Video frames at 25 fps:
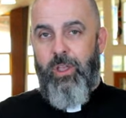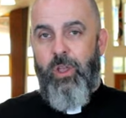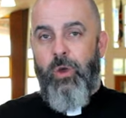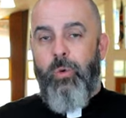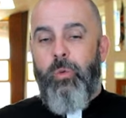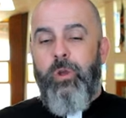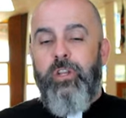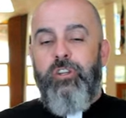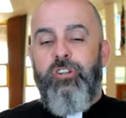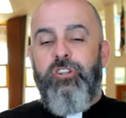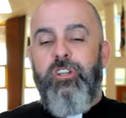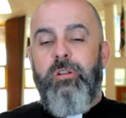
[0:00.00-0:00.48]

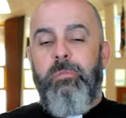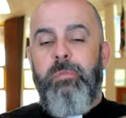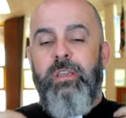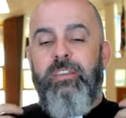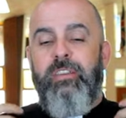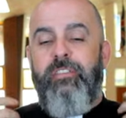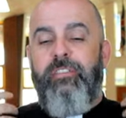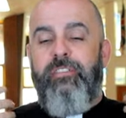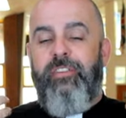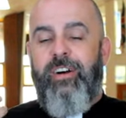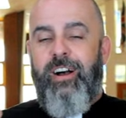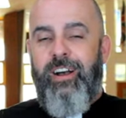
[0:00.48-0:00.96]
We should be
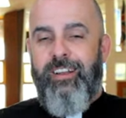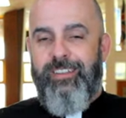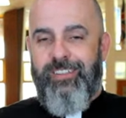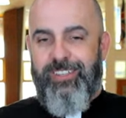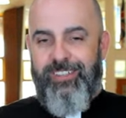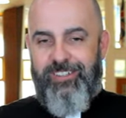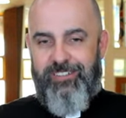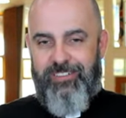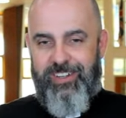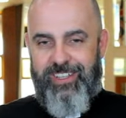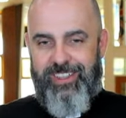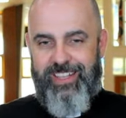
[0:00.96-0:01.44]

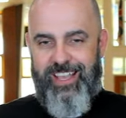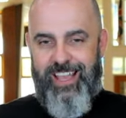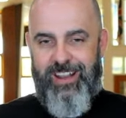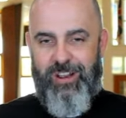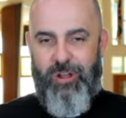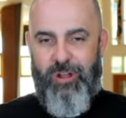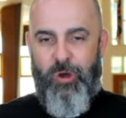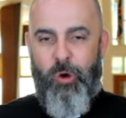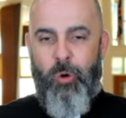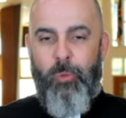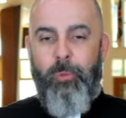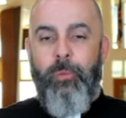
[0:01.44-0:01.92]
fostering that
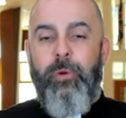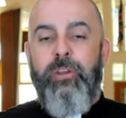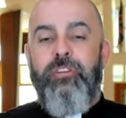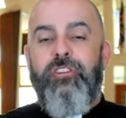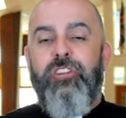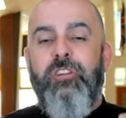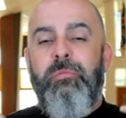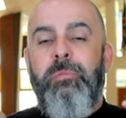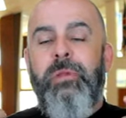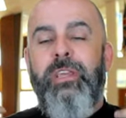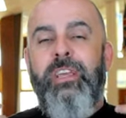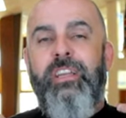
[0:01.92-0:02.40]
hope. We
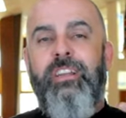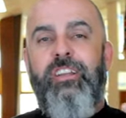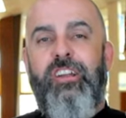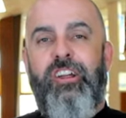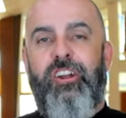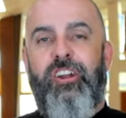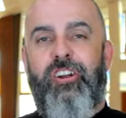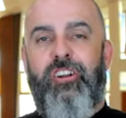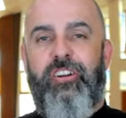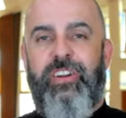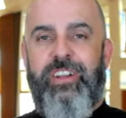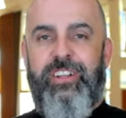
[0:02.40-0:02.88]
should be
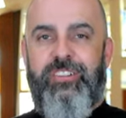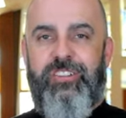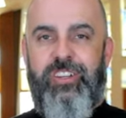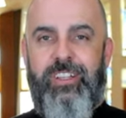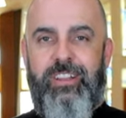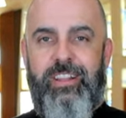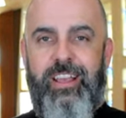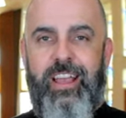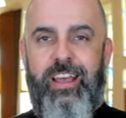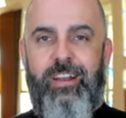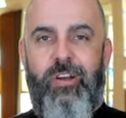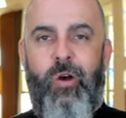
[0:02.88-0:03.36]

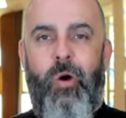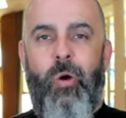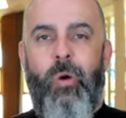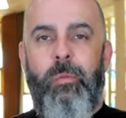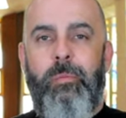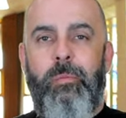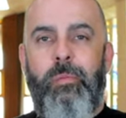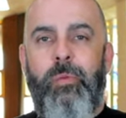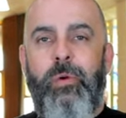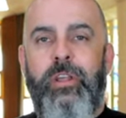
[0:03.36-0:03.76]
encouraging that hope.